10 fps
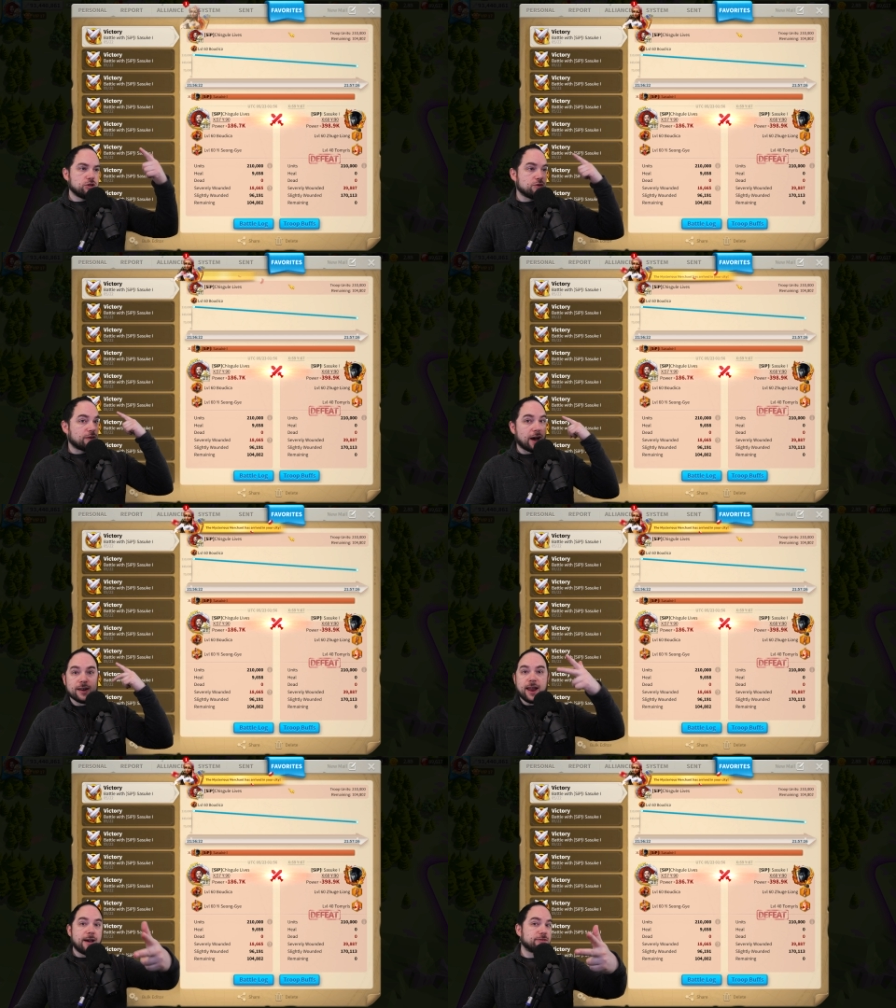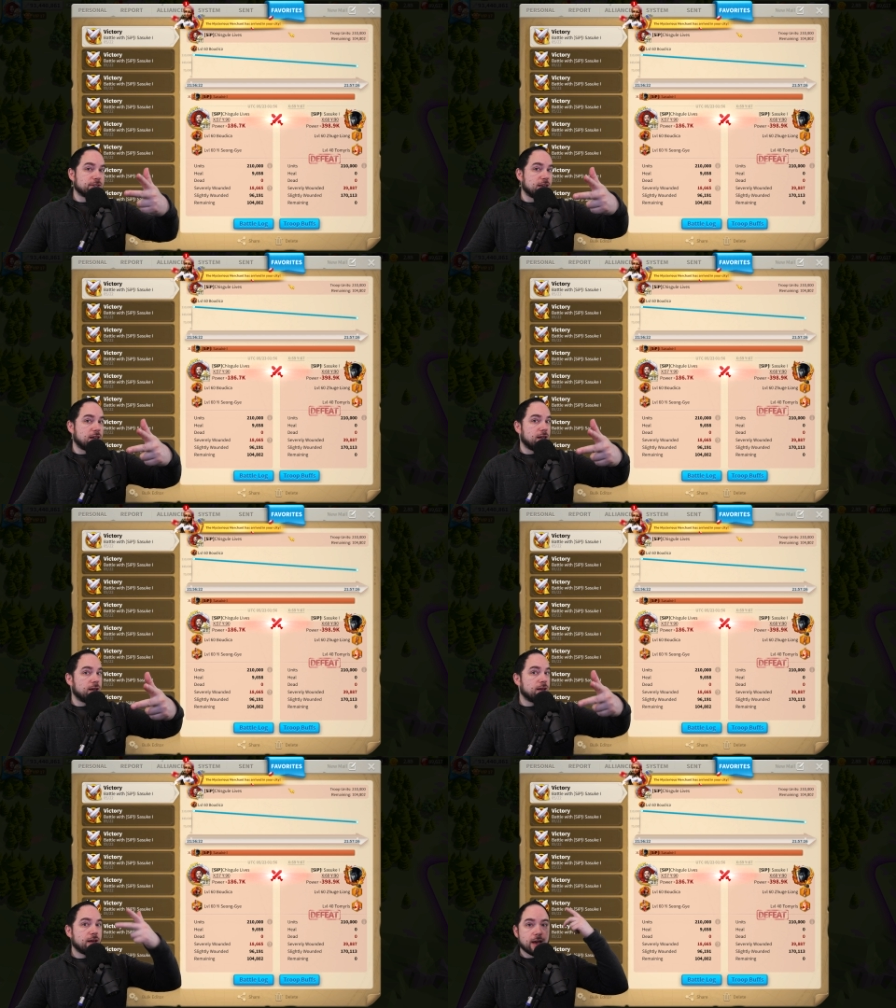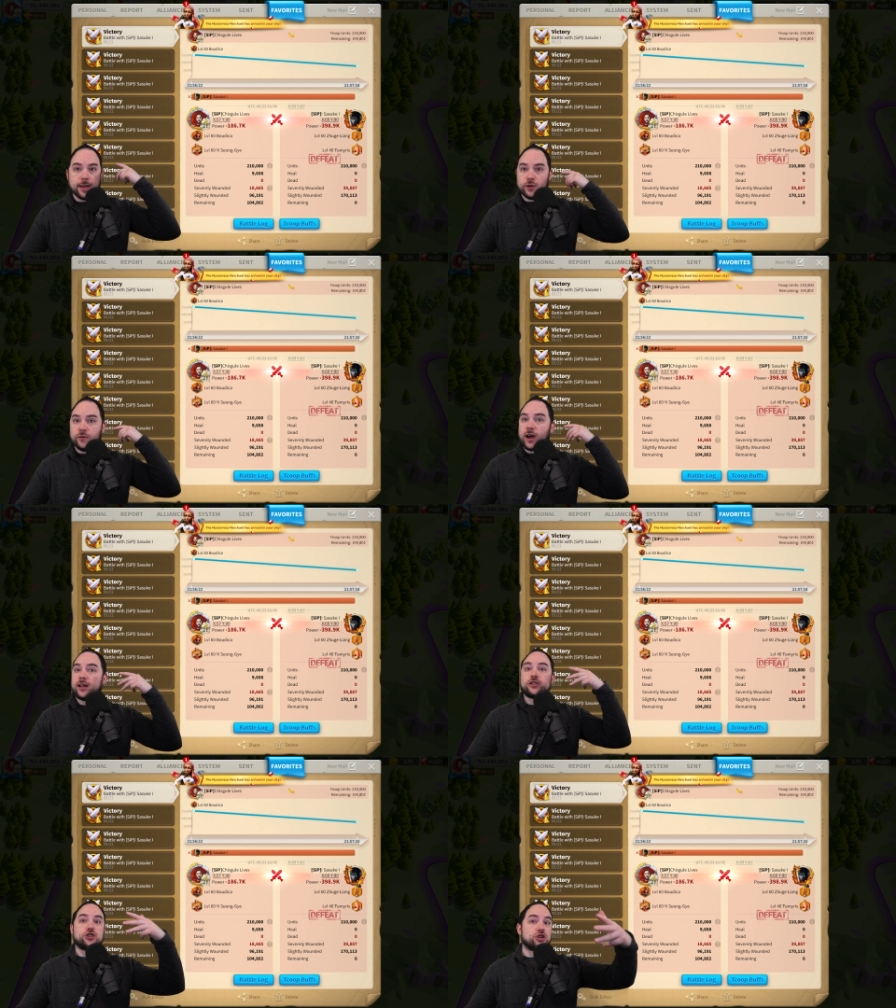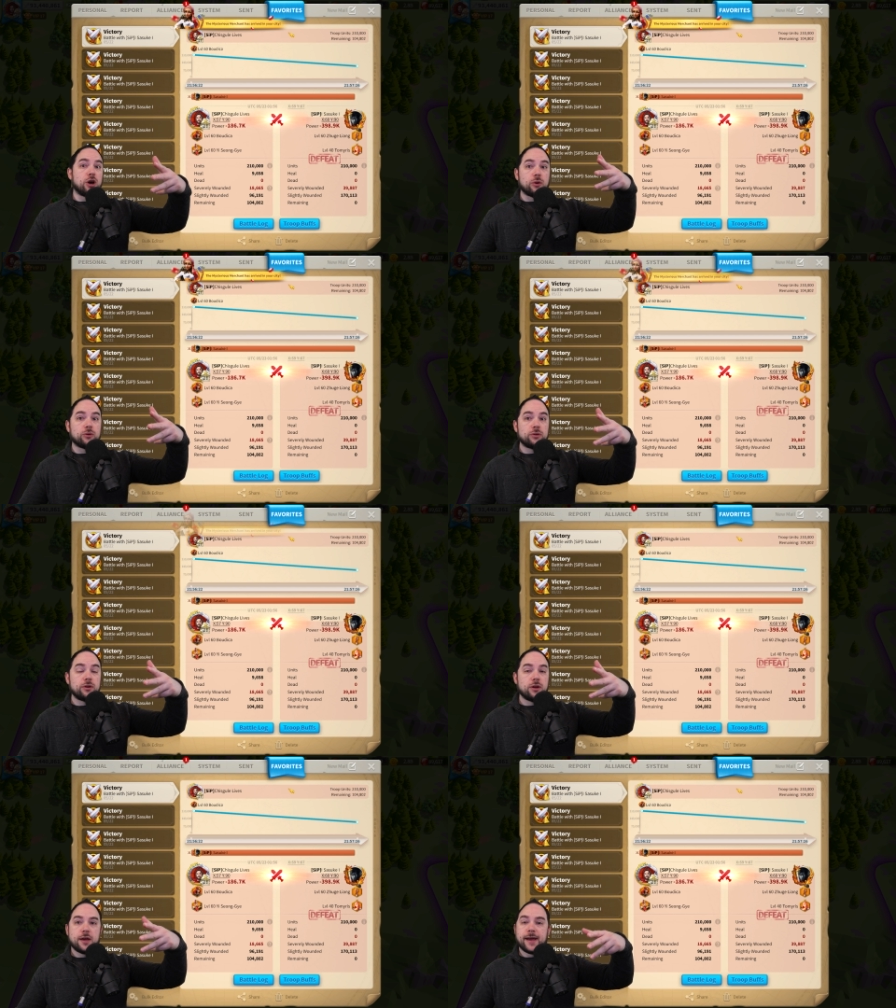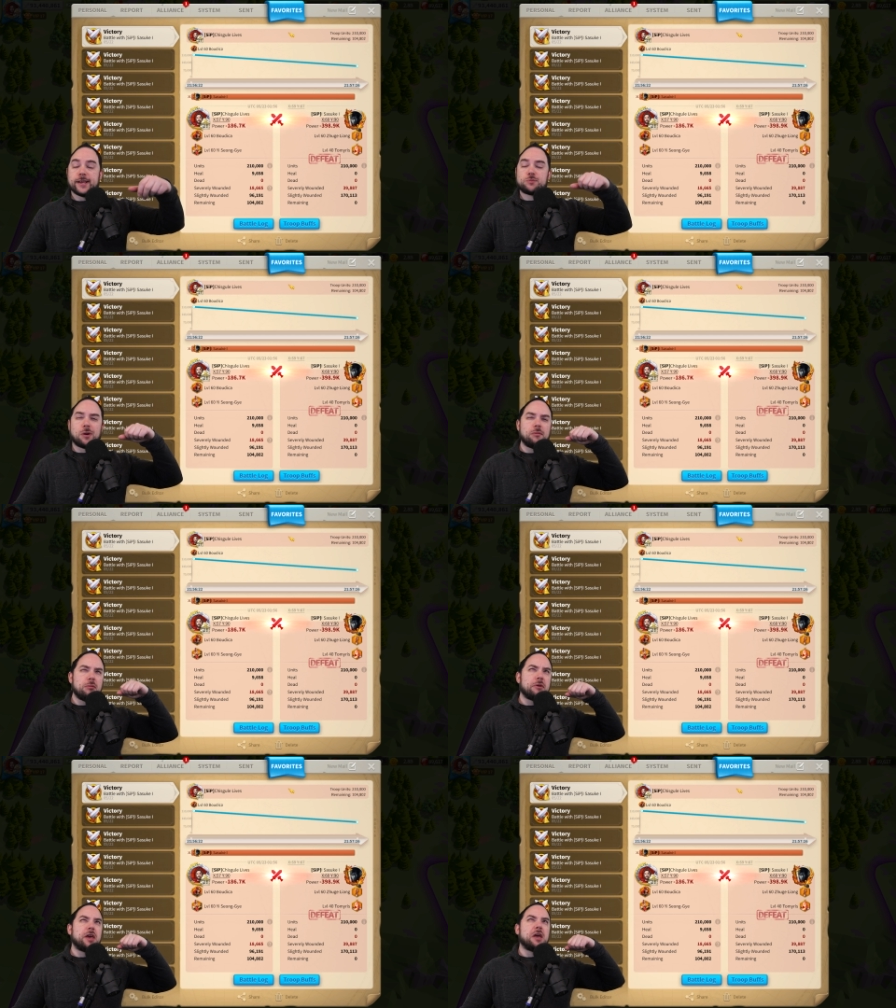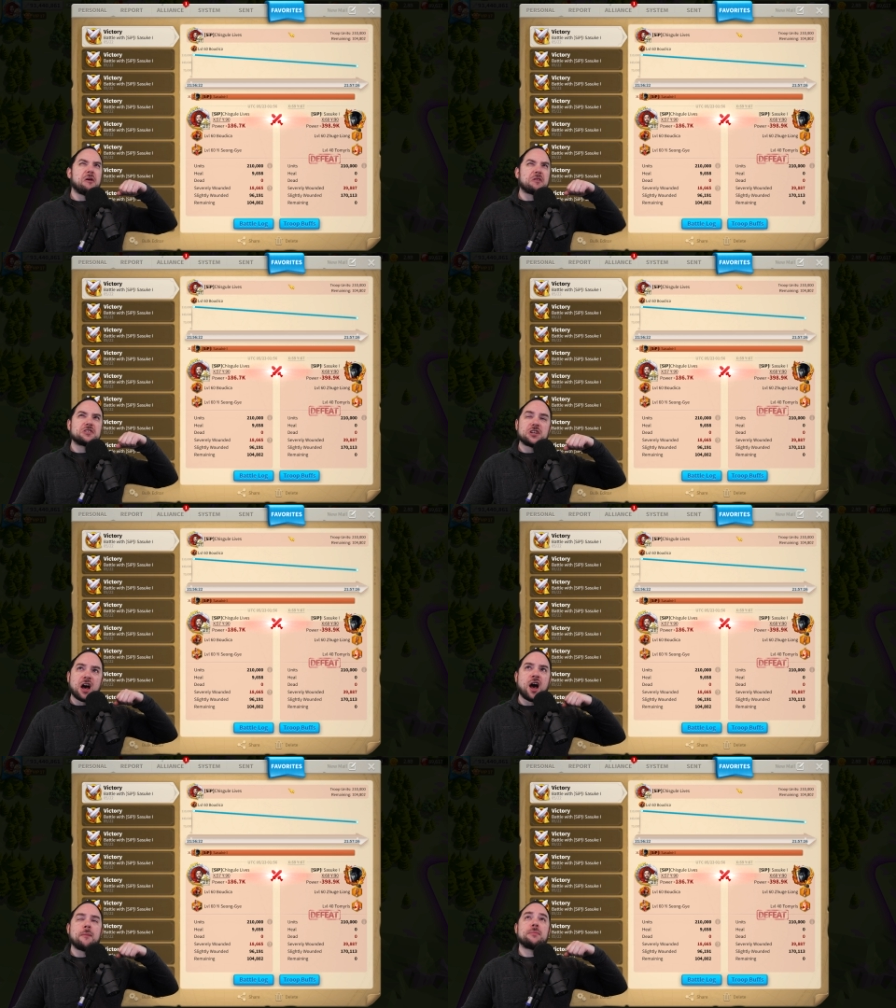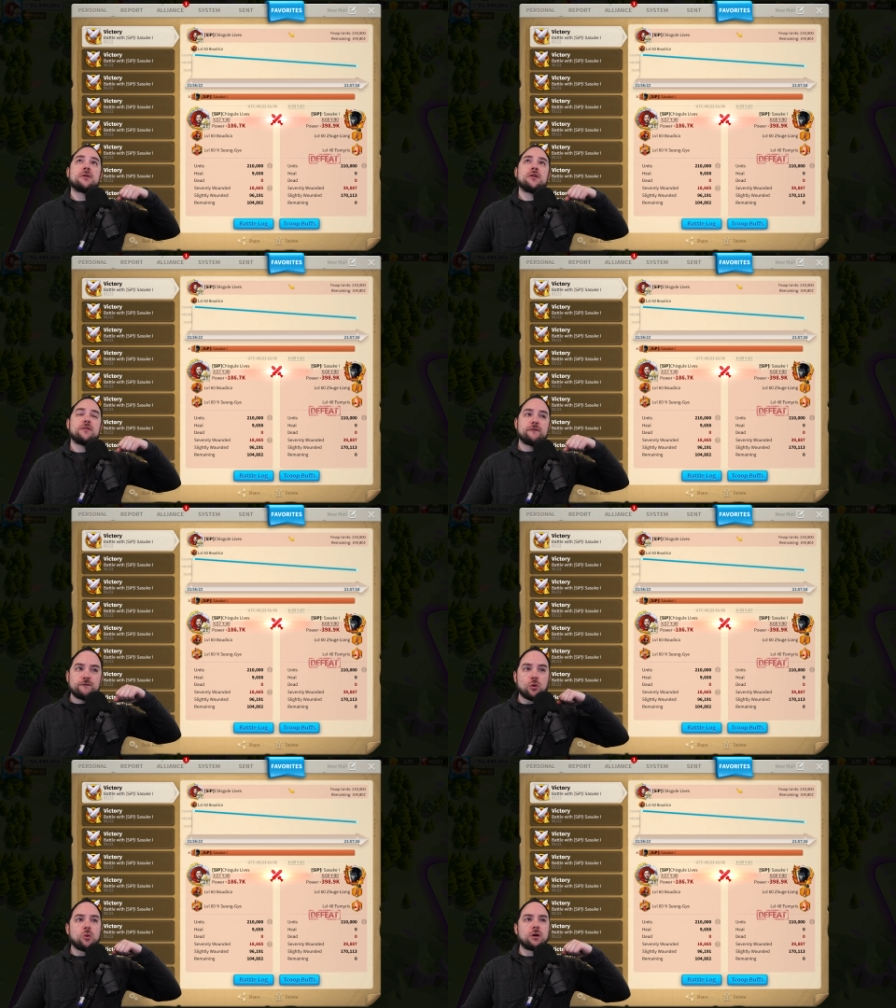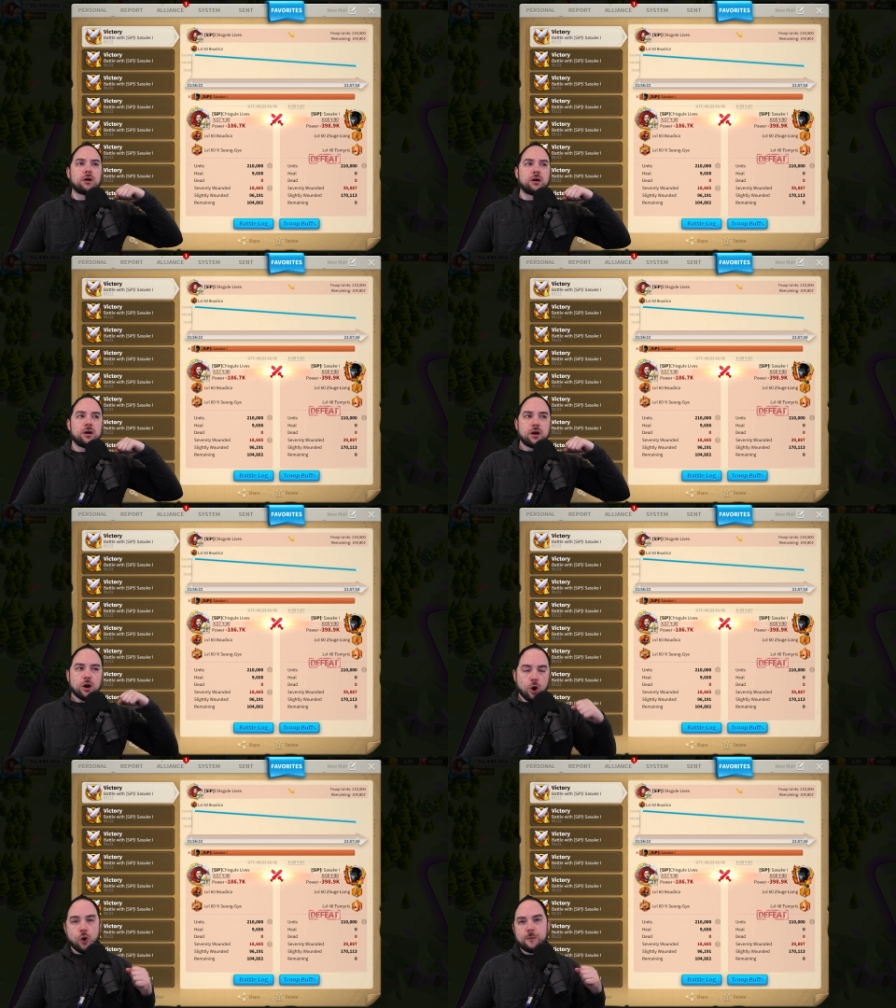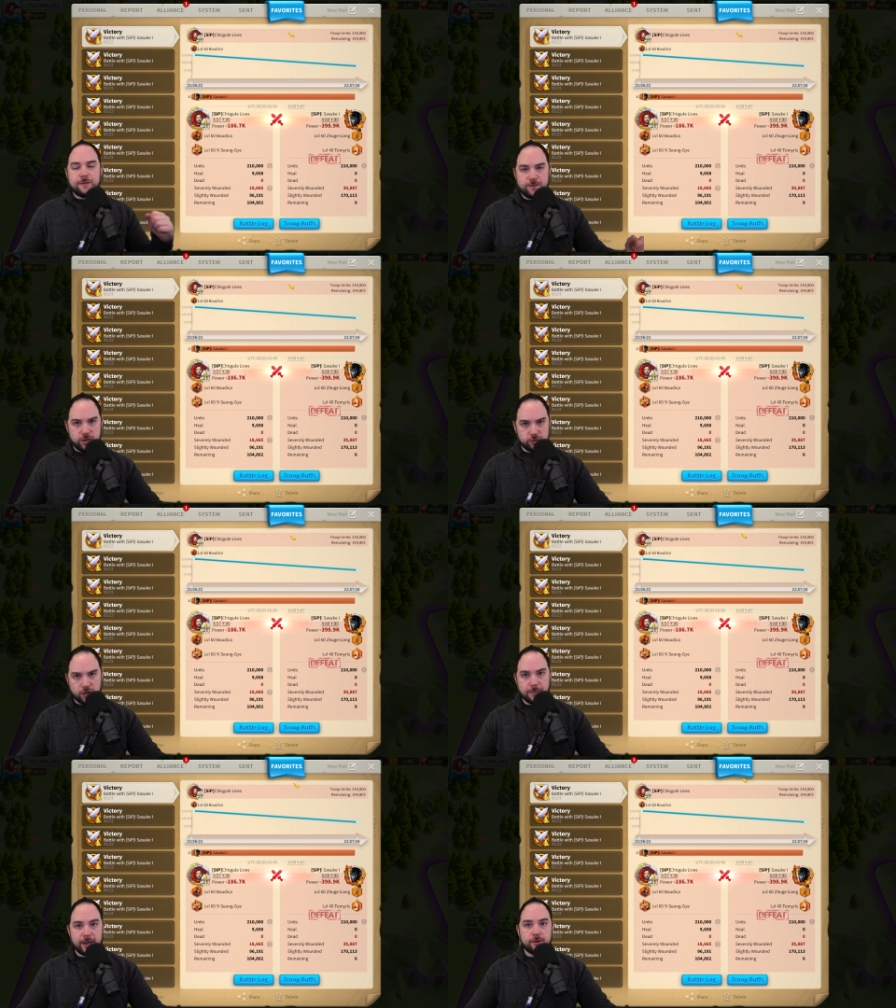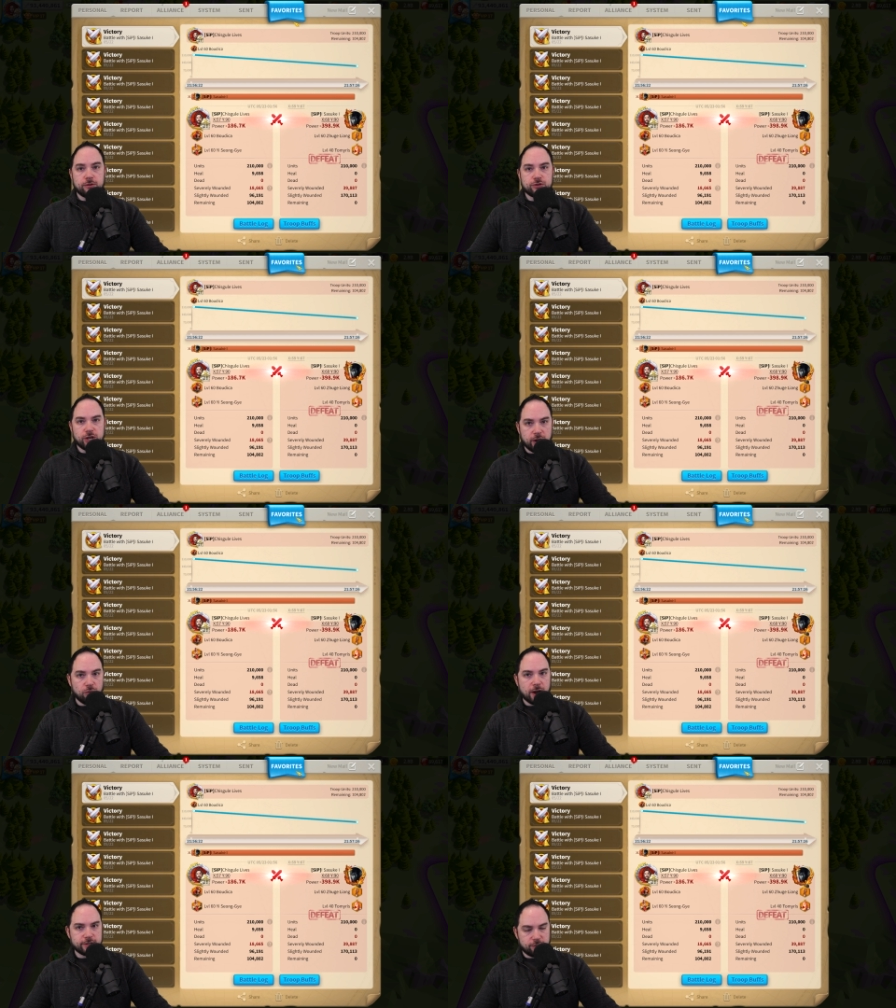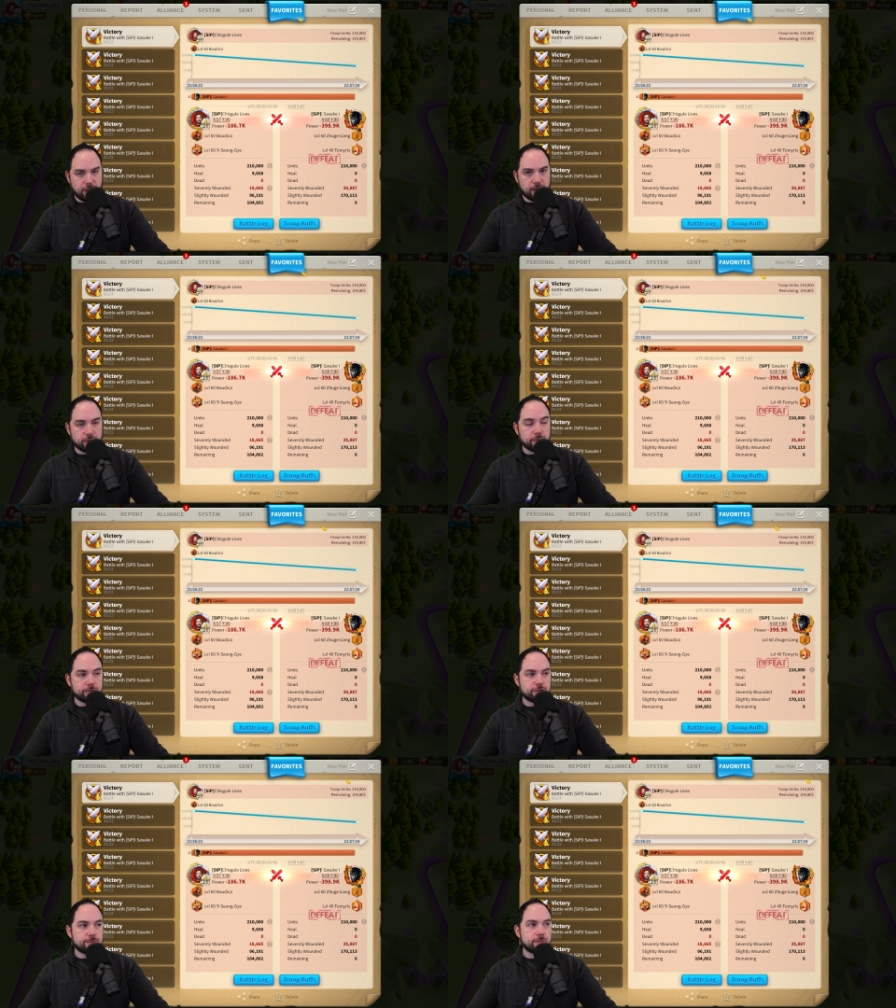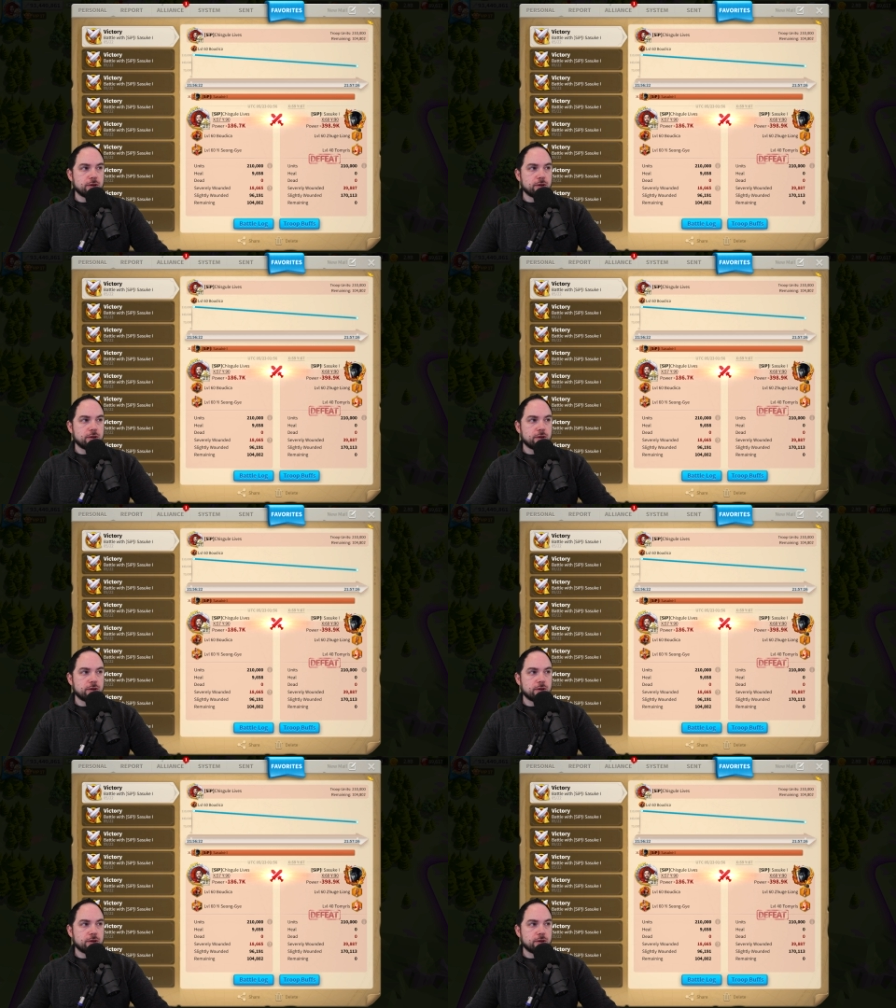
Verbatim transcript: you've got Nevsky, and you've got Joan as probably your top four open field commanders in Rise of Kingdoms.